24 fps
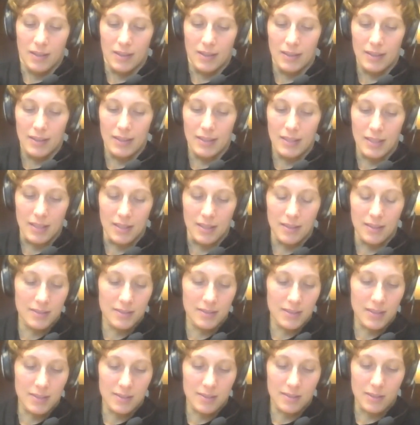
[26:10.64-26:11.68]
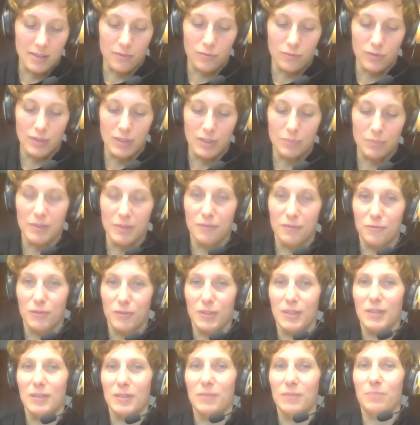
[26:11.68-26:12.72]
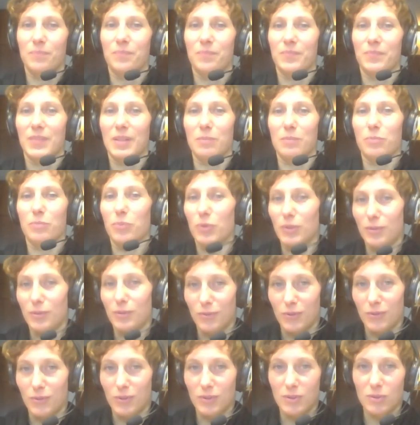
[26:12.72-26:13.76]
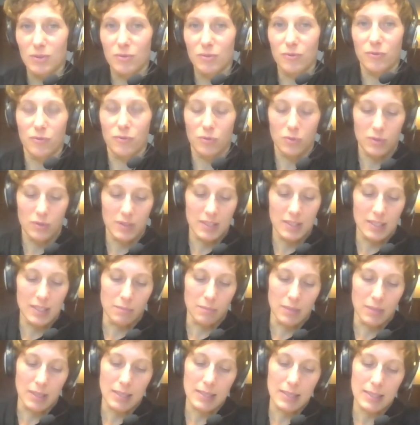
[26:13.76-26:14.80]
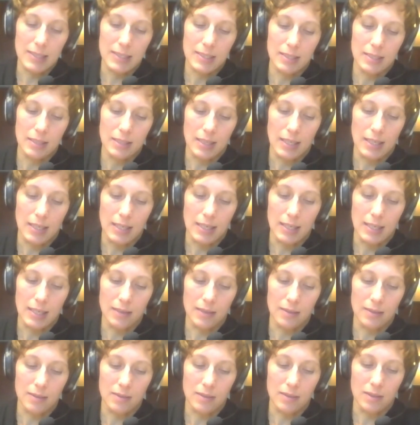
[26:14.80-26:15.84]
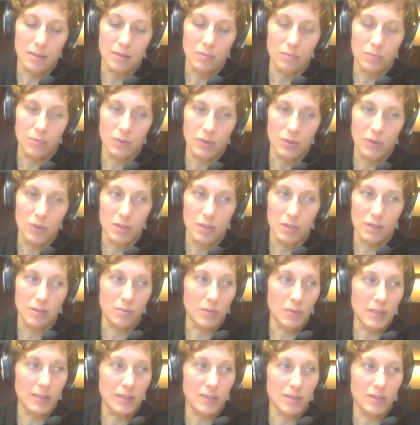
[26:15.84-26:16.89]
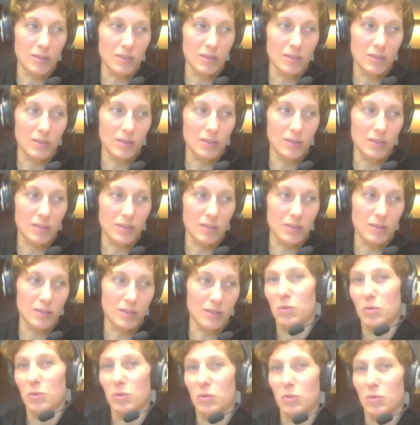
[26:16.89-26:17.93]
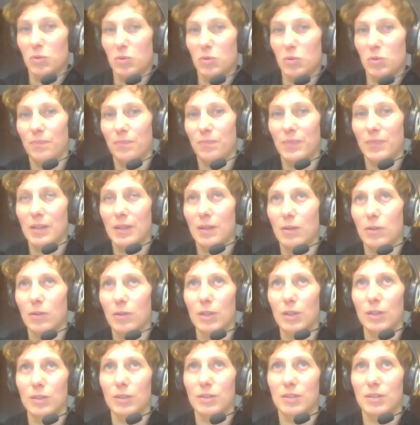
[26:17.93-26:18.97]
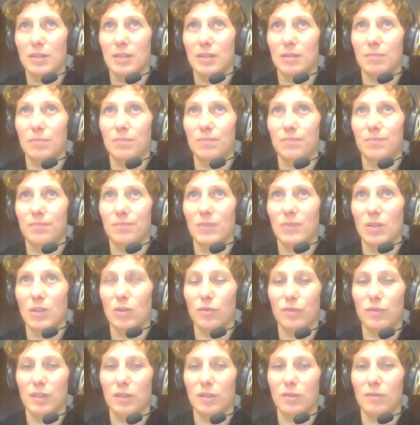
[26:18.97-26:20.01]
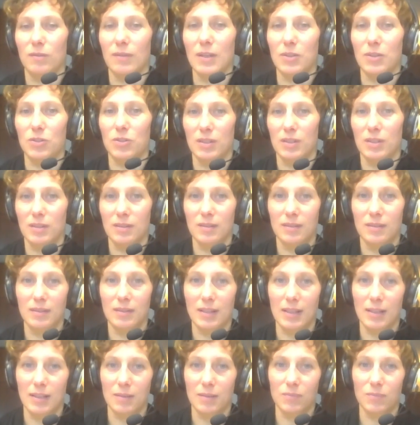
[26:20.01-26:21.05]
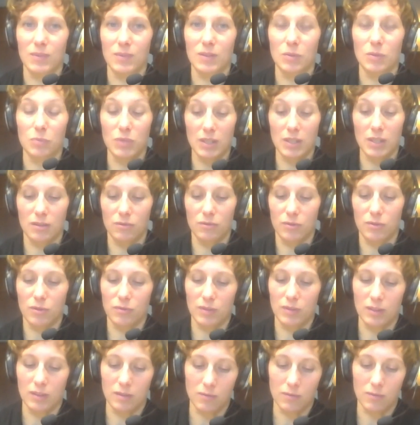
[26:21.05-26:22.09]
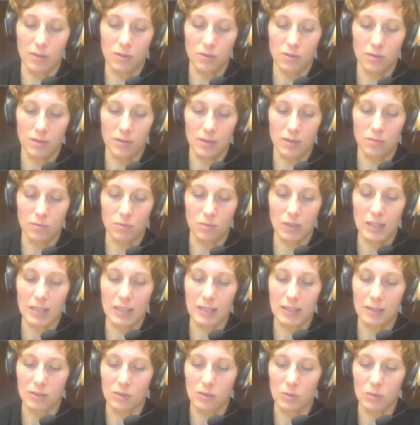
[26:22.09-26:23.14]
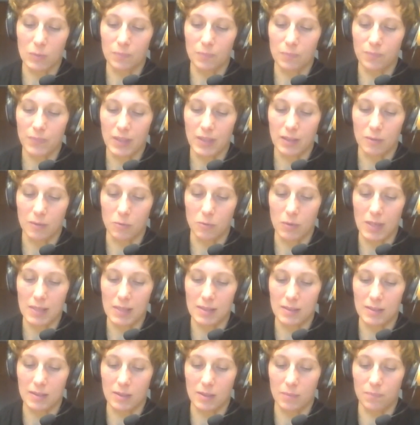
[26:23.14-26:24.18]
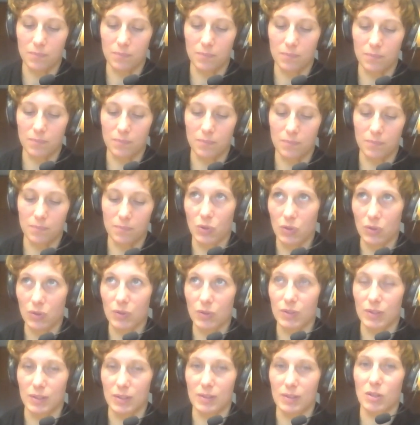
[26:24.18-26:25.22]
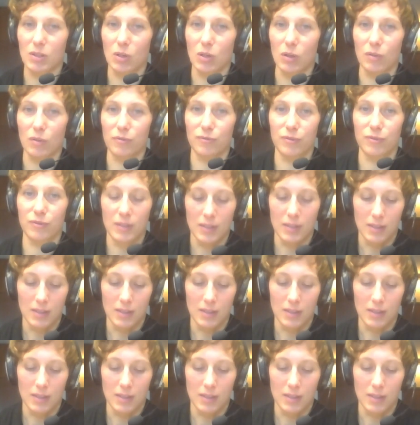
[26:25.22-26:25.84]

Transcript: Yeah, this has definitely been very important also for CMS, and because it really speaks also to the heart of the convention. The objective of the convention is really to address the causes of